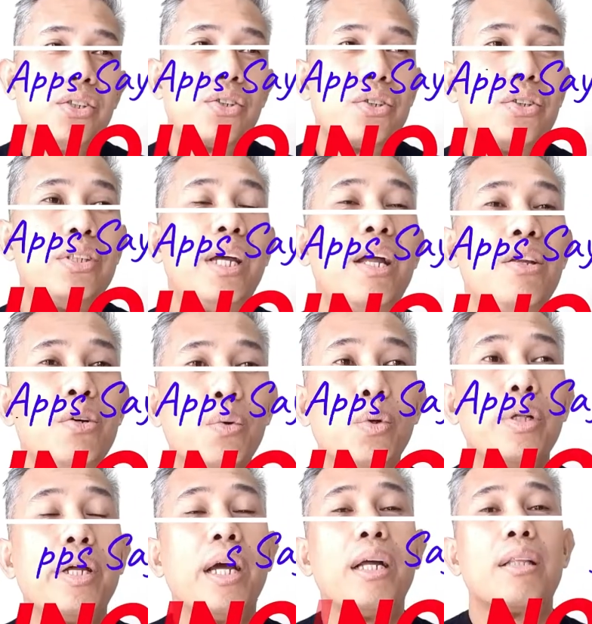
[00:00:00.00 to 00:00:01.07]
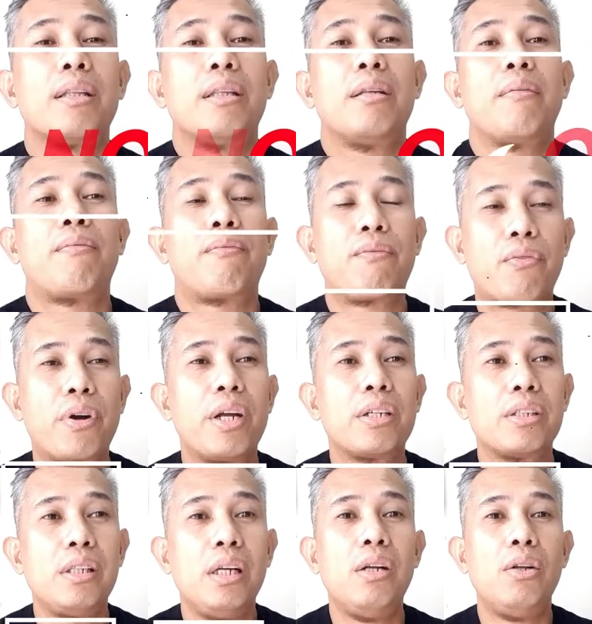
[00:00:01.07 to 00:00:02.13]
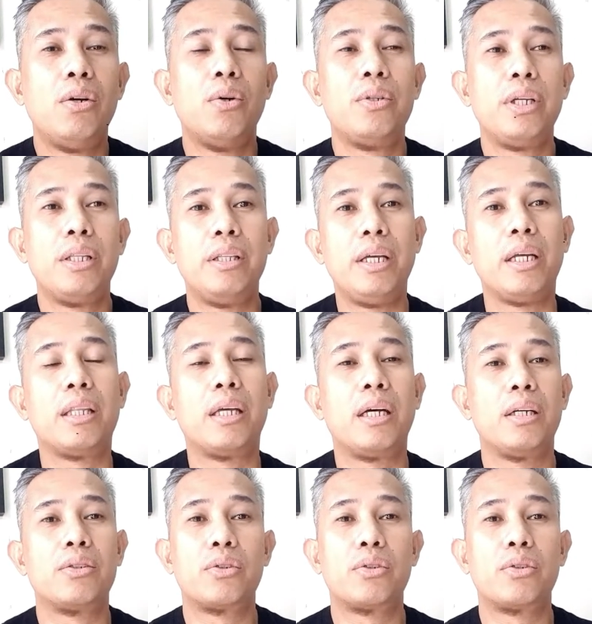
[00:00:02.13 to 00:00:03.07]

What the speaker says: So then you will get the freshly loaded data.